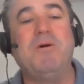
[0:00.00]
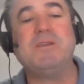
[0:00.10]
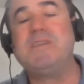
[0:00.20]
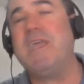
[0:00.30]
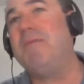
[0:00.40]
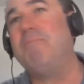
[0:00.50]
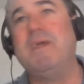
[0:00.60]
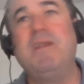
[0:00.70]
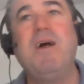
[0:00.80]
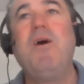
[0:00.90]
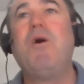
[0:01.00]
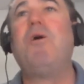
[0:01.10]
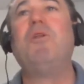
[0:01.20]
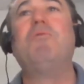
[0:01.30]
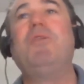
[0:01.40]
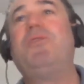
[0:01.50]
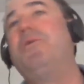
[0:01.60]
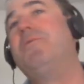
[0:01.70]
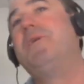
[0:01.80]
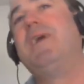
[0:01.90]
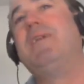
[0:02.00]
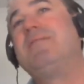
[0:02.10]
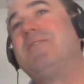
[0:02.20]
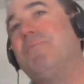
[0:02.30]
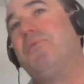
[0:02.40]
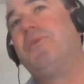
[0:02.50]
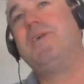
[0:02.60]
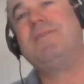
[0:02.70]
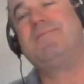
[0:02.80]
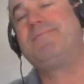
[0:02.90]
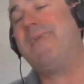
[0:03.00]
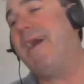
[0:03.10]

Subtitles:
containment all the way through, again, to simple things.